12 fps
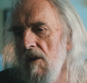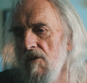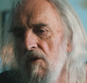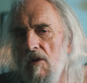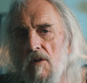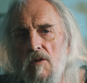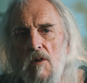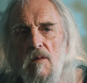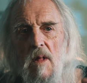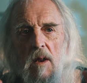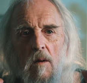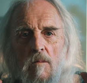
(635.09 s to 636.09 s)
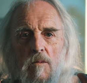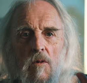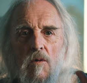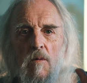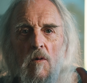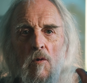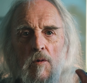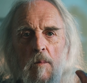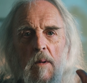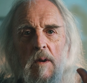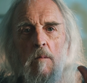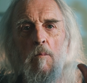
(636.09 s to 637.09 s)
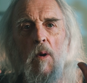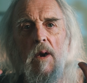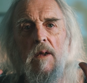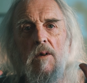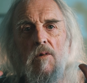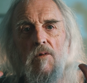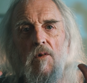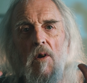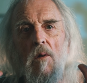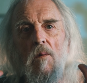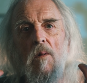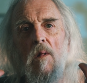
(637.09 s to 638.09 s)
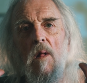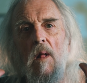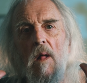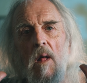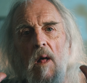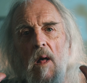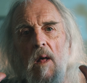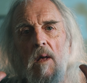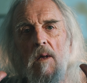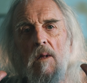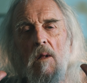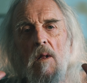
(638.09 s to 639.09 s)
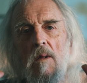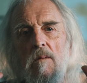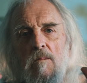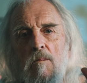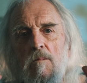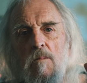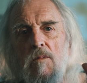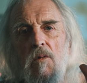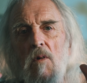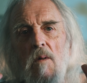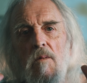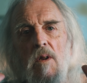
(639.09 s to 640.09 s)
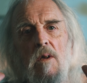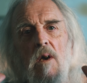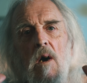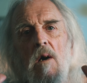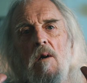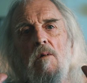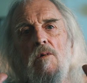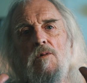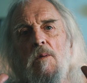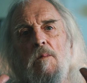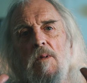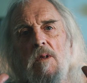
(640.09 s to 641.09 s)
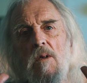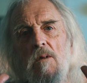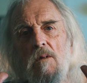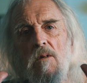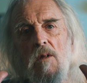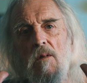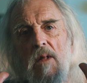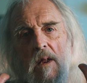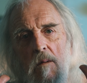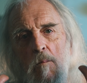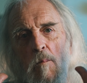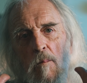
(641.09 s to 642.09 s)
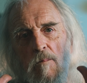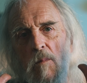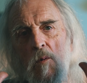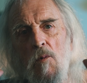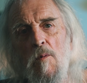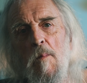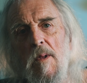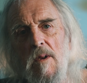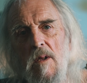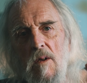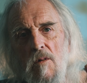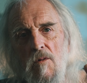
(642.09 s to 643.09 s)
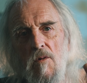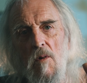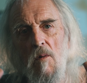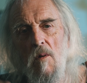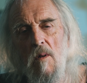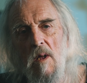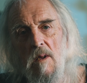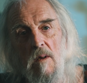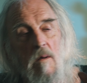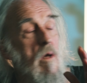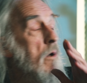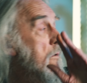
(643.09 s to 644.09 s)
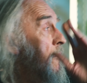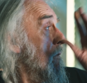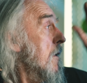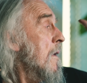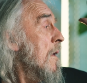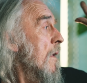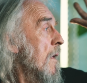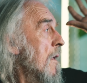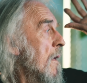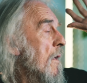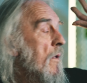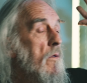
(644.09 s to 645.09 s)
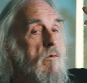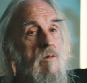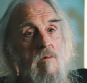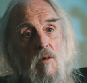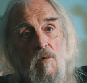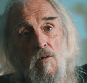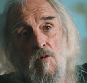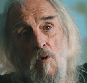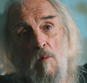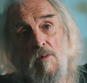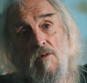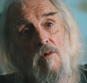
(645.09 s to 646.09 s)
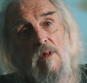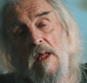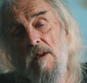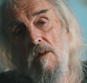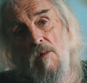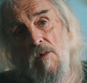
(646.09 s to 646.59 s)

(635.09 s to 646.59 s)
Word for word: Because you can do that on just automatic brain control. You know, driving a car or something, you can do that on automatic control. I could go to the shop, it's just the end